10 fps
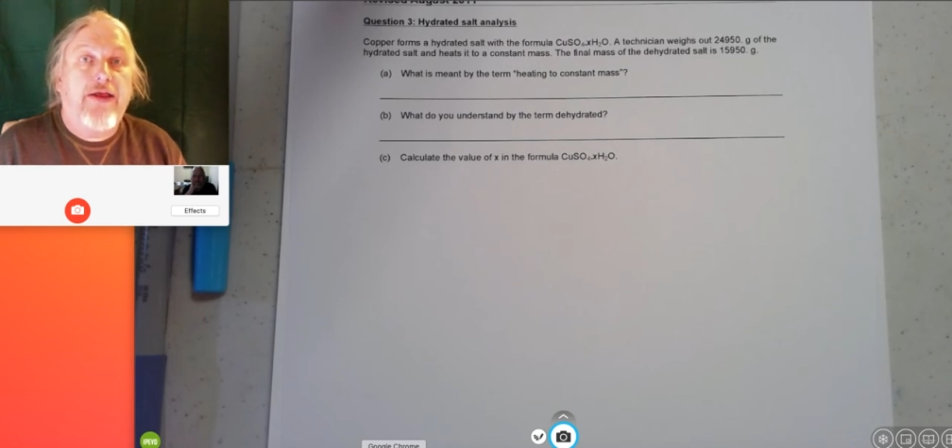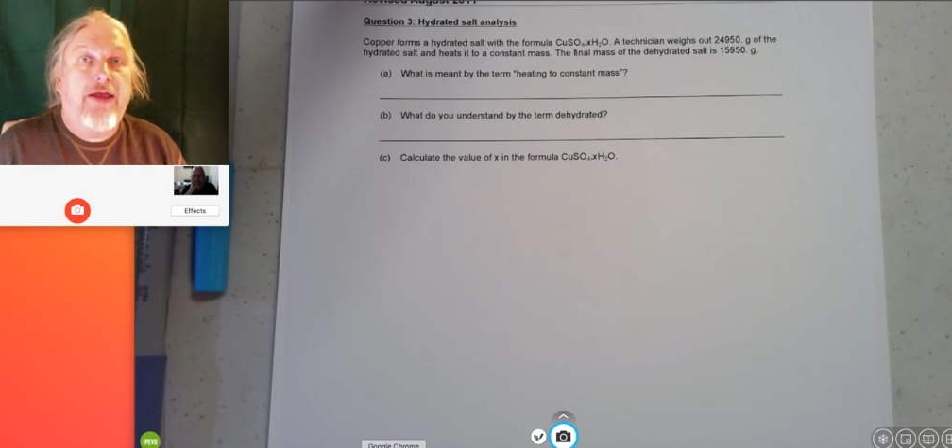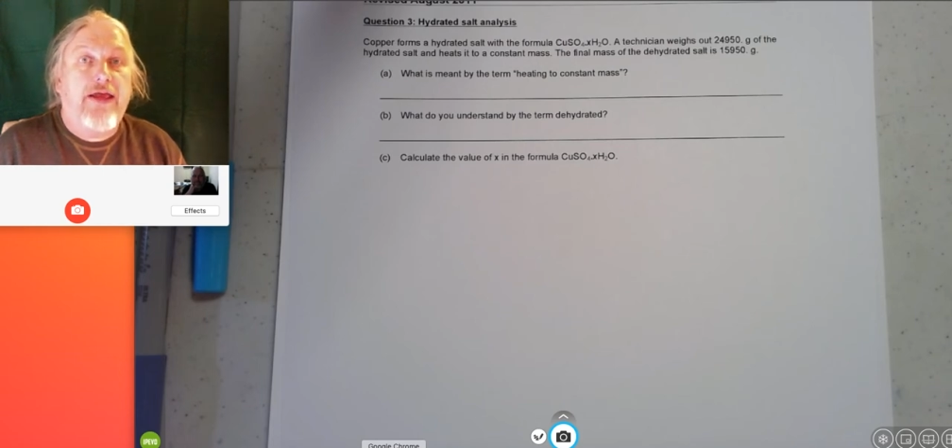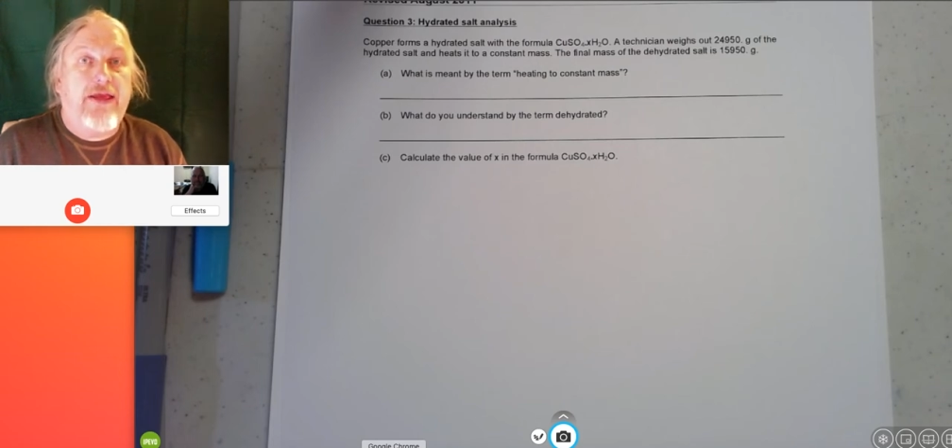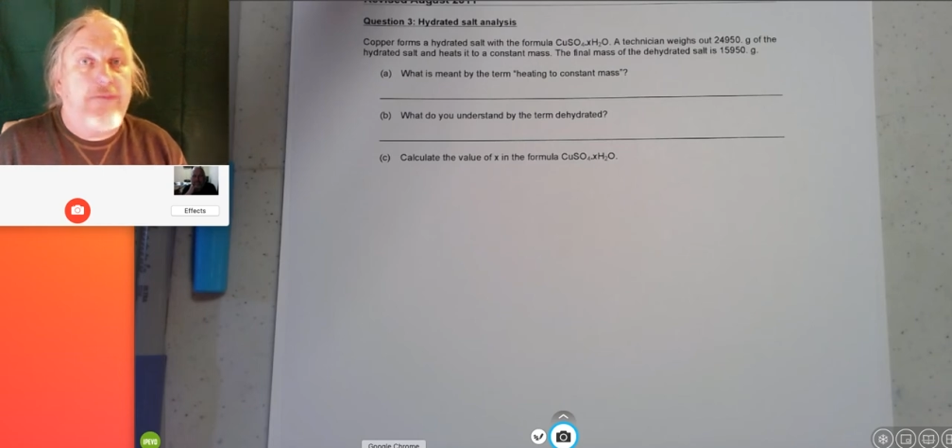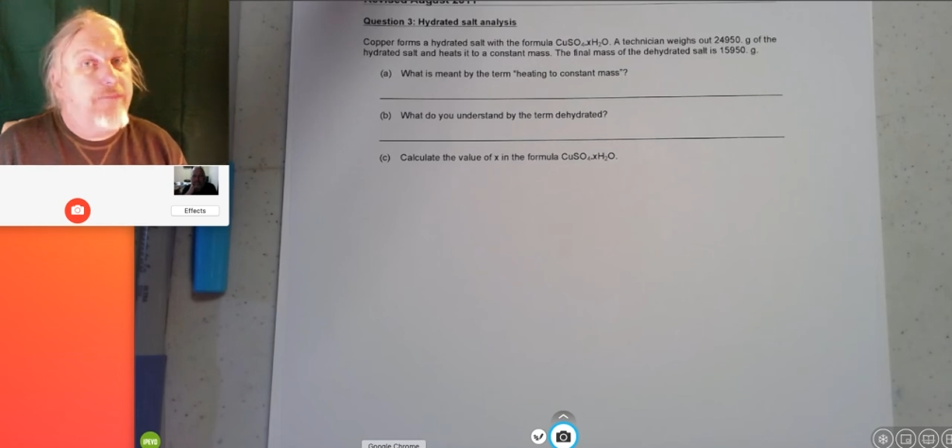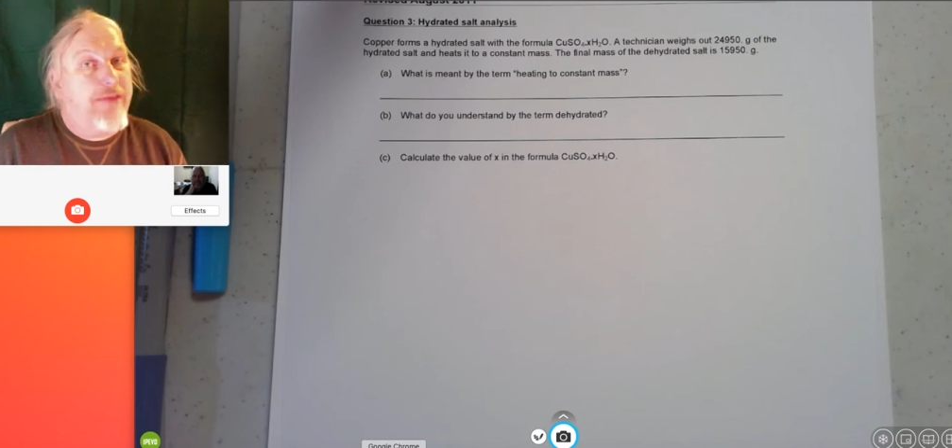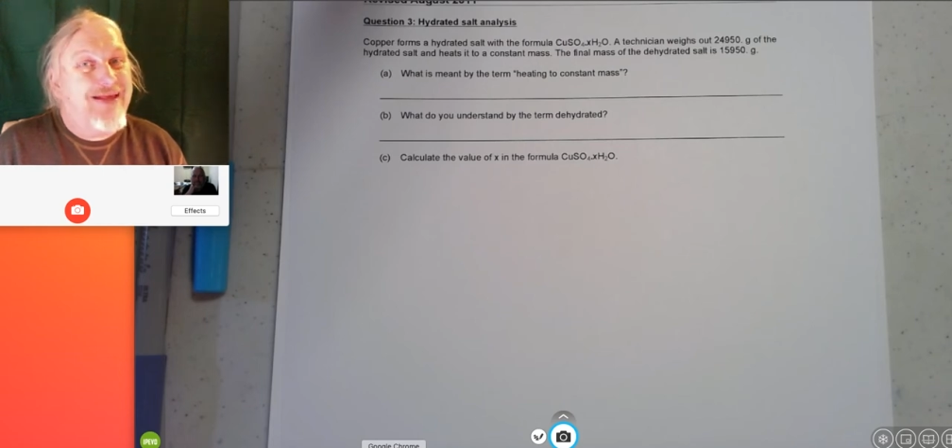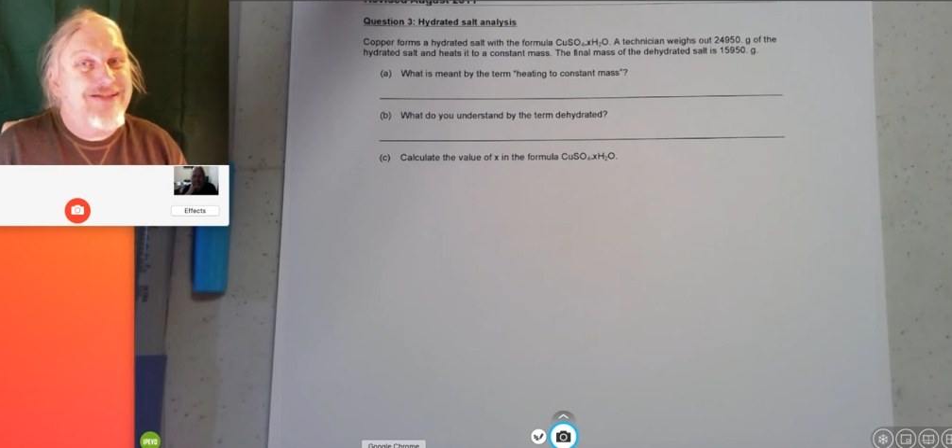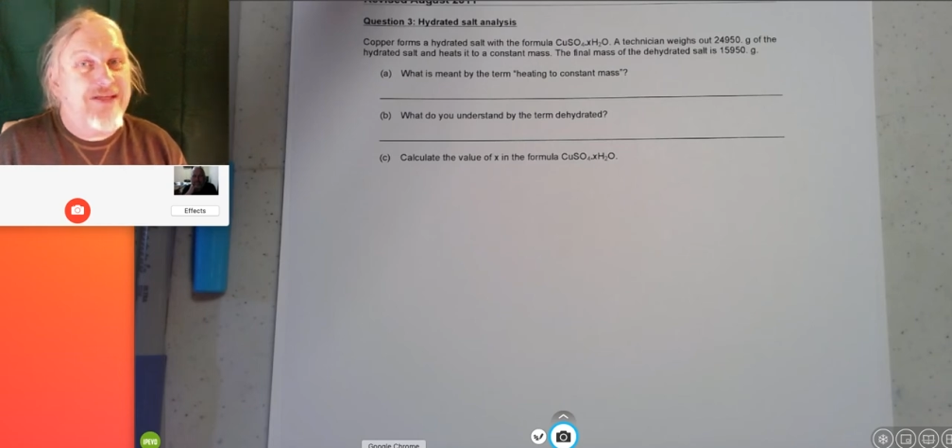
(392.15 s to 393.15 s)
It
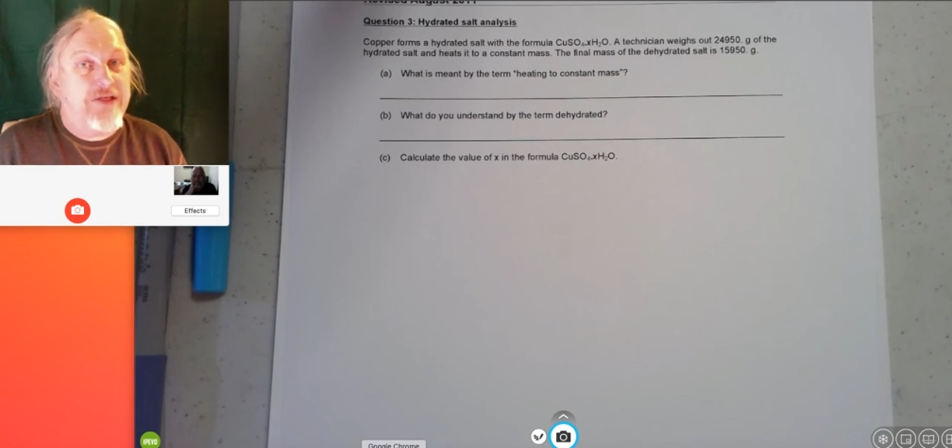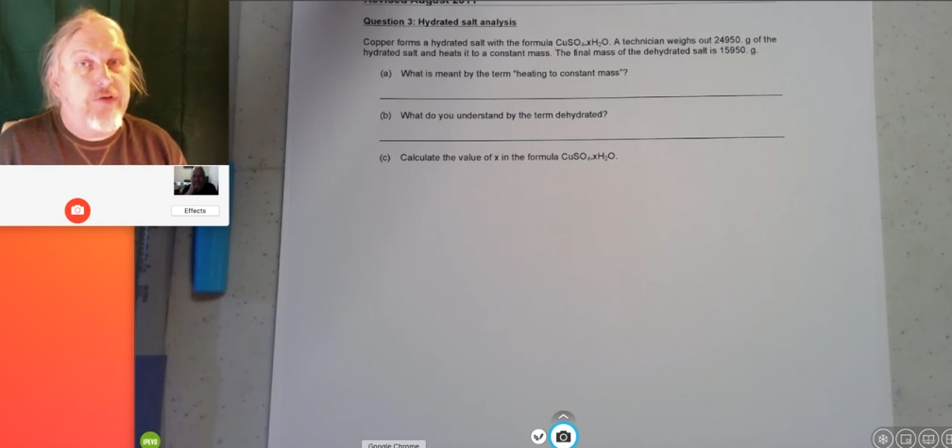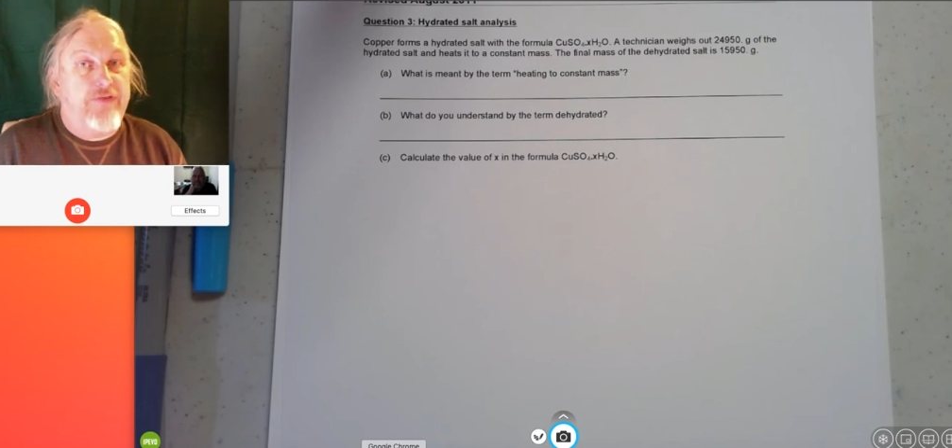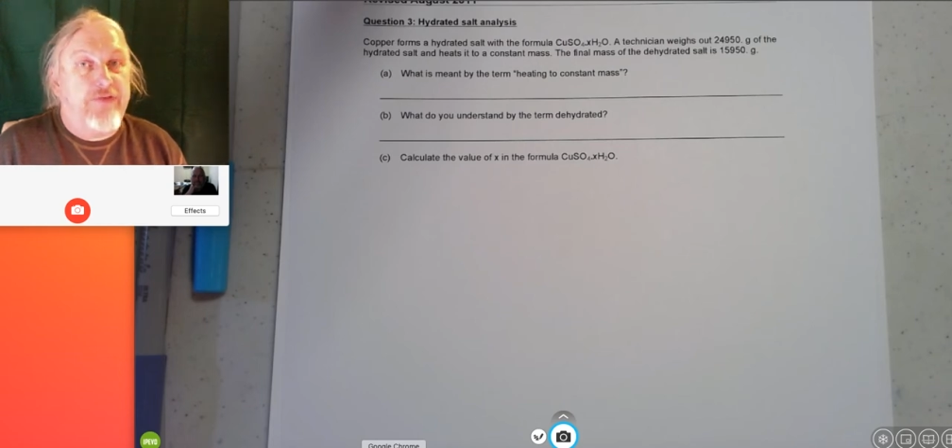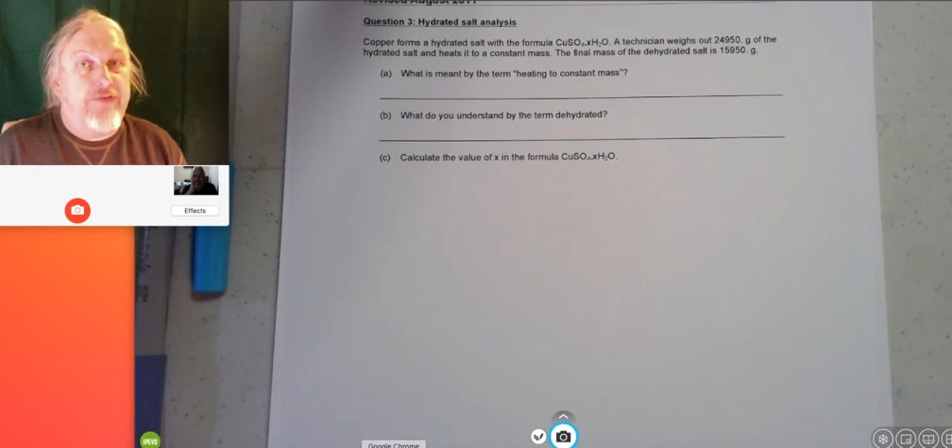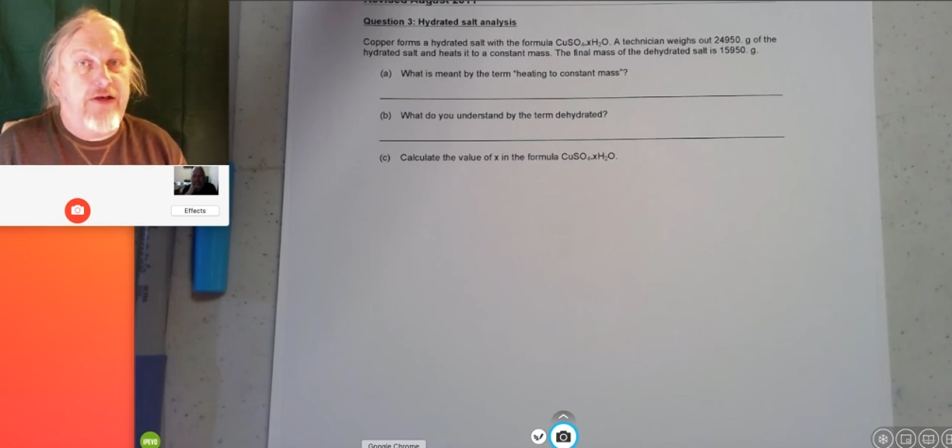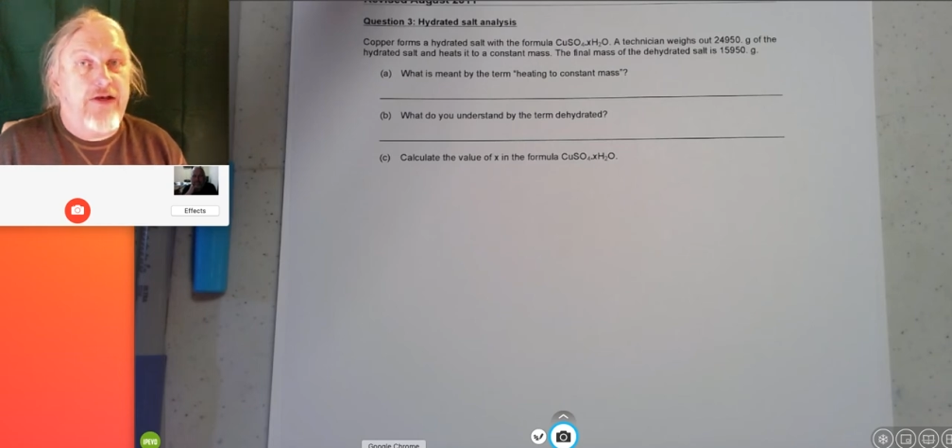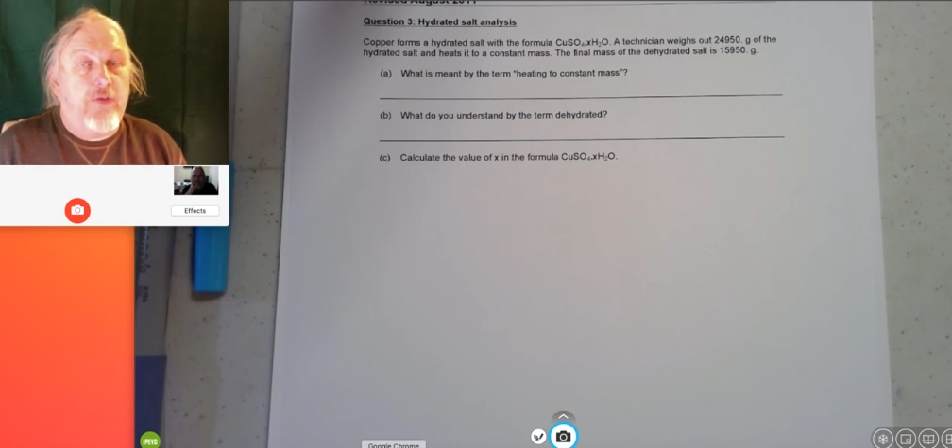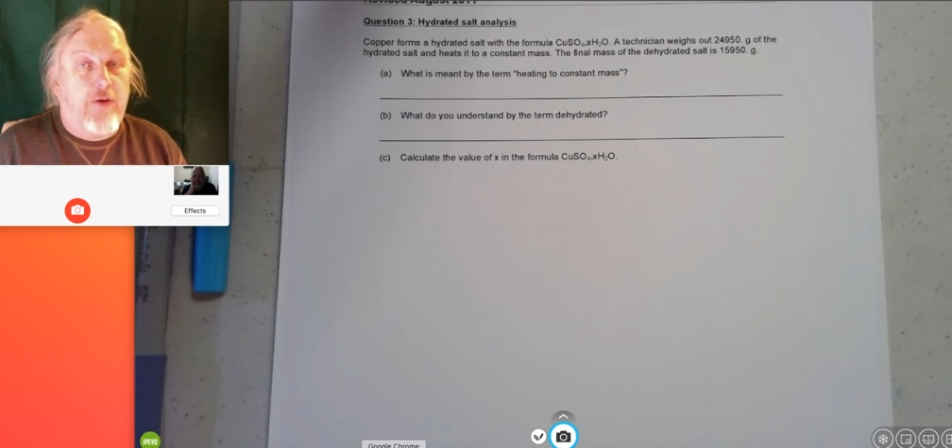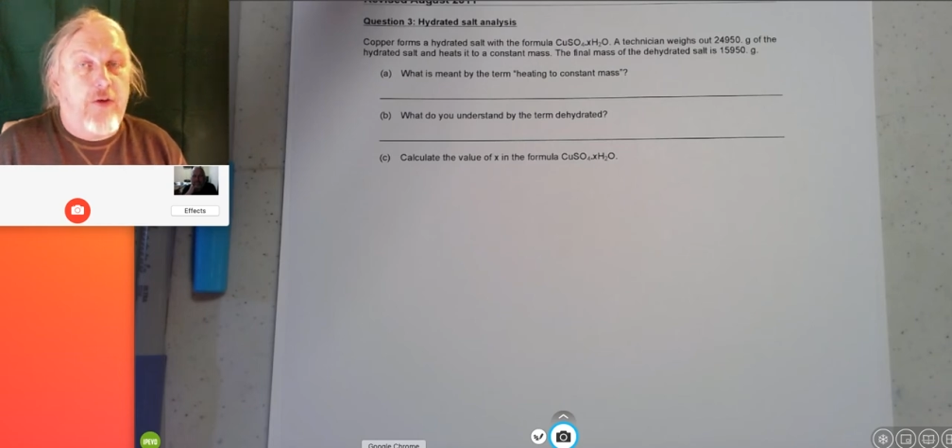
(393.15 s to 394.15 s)
means that you have heated
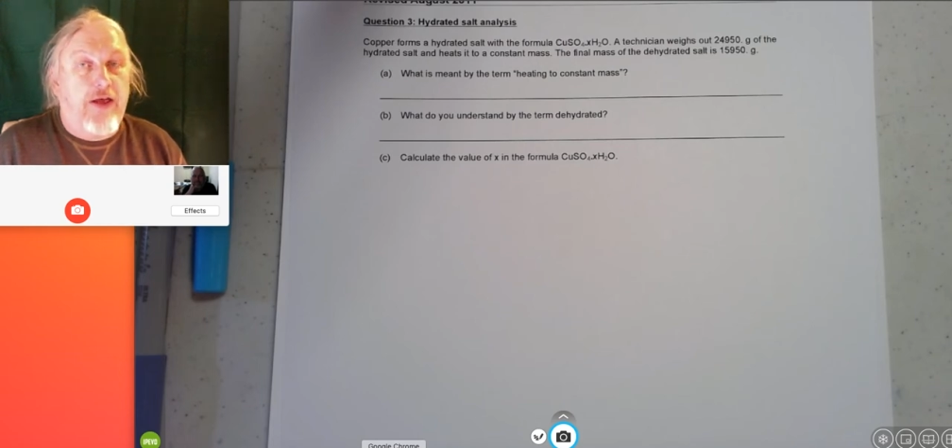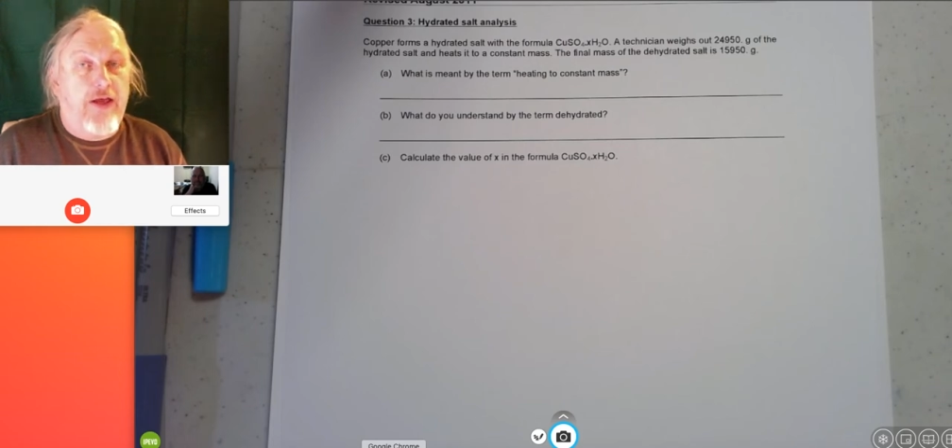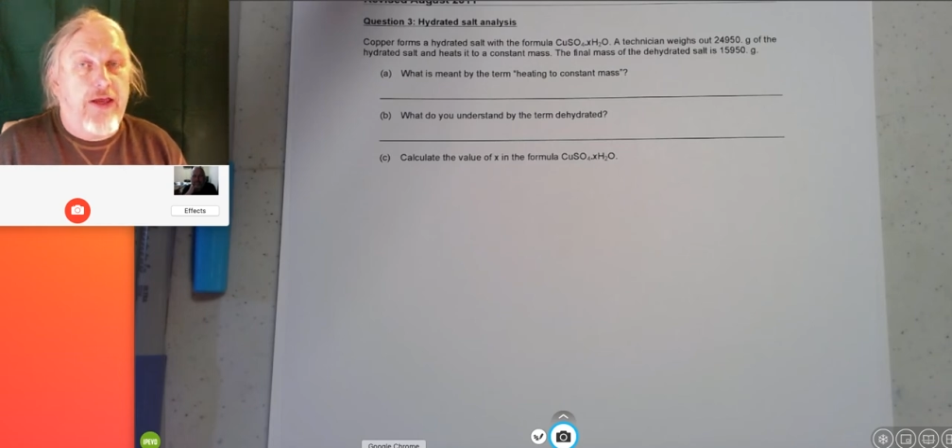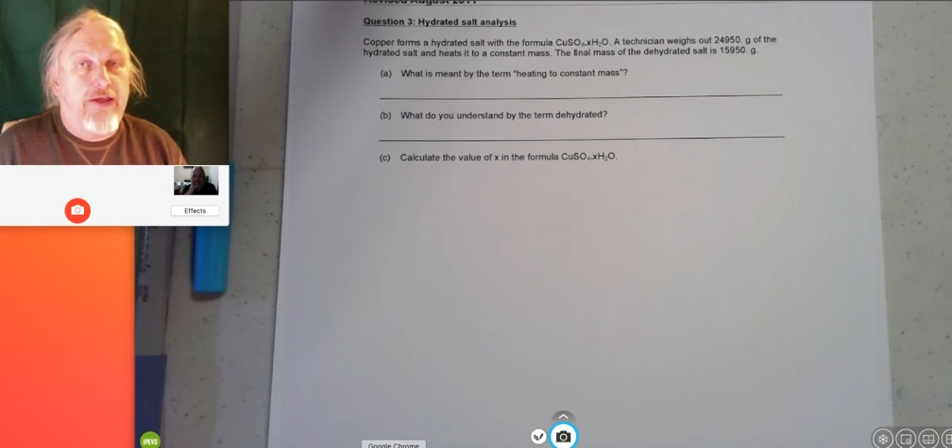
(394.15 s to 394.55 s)
away,